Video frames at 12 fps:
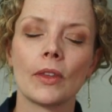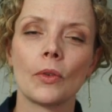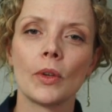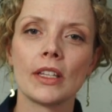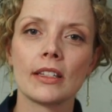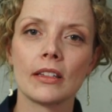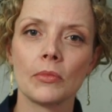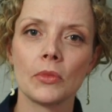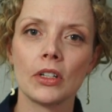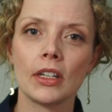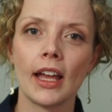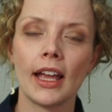when
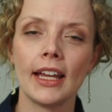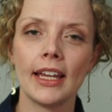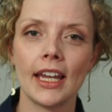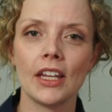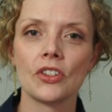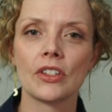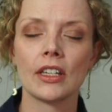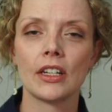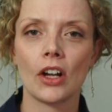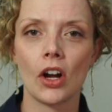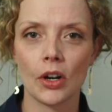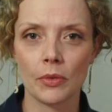someone engages in
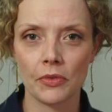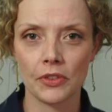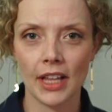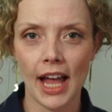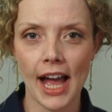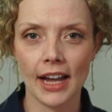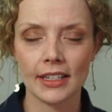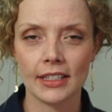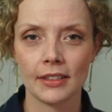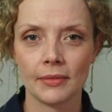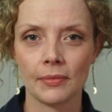a harmful act,